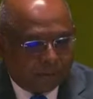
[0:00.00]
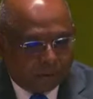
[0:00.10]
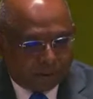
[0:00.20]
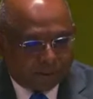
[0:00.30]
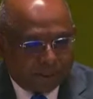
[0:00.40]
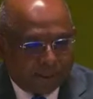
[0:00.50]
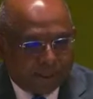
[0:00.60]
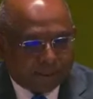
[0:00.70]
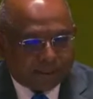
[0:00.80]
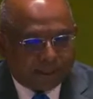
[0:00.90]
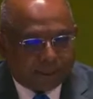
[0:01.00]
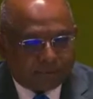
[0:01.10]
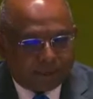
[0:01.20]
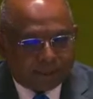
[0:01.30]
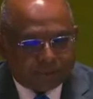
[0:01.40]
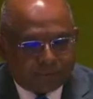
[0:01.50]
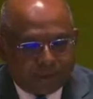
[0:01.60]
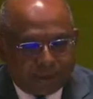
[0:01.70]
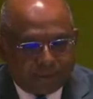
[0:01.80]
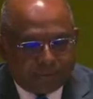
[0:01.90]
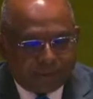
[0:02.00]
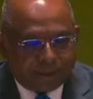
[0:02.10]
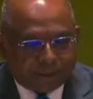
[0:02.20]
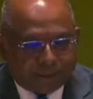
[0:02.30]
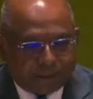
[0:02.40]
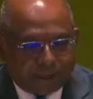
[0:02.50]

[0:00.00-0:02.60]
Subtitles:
All delegates are required to wear a face